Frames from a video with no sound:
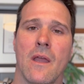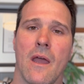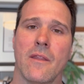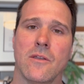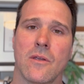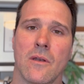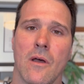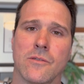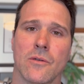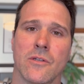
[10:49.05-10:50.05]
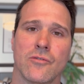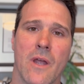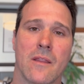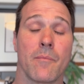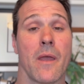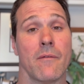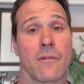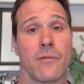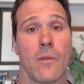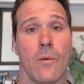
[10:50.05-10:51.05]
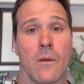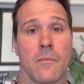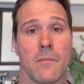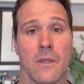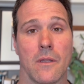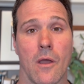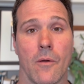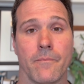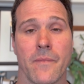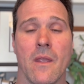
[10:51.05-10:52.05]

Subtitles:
And then you can also contract the pelvic floor below.